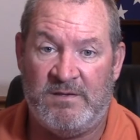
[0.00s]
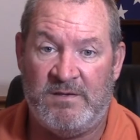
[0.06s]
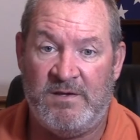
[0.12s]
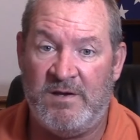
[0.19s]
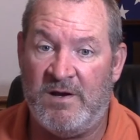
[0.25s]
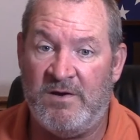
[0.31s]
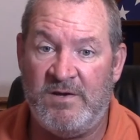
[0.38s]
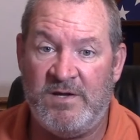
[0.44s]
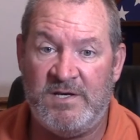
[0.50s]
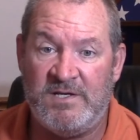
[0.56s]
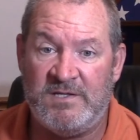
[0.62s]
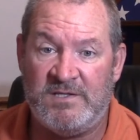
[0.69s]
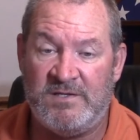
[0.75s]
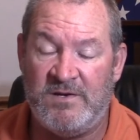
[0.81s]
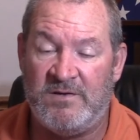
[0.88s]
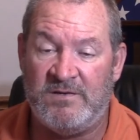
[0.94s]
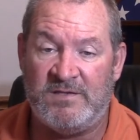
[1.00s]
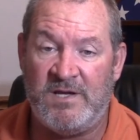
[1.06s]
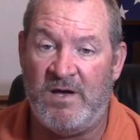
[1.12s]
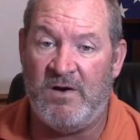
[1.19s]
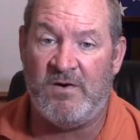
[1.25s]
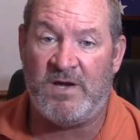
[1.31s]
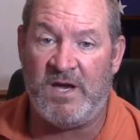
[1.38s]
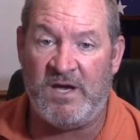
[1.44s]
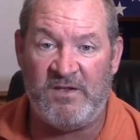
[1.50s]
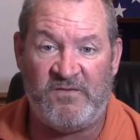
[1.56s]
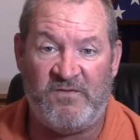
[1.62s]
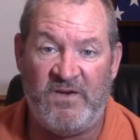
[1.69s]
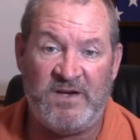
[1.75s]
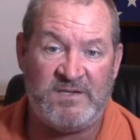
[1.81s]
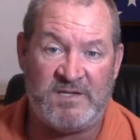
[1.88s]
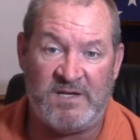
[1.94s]
You know, you just don't say, okay, it's
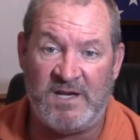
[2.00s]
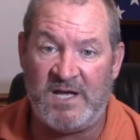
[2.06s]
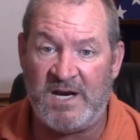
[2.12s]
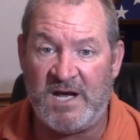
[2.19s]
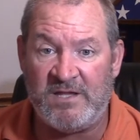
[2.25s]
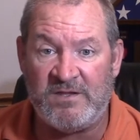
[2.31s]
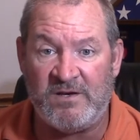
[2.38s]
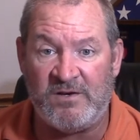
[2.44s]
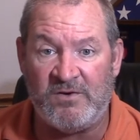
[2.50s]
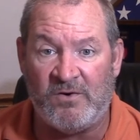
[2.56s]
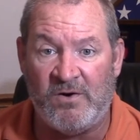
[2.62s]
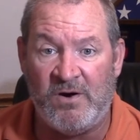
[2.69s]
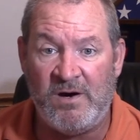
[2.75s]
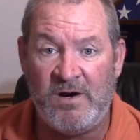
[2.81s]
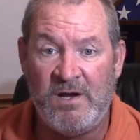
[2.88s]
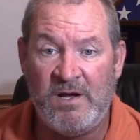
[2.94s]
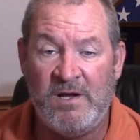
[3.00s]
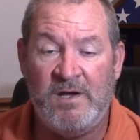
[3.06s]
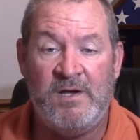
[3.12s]
fixed and head out the door.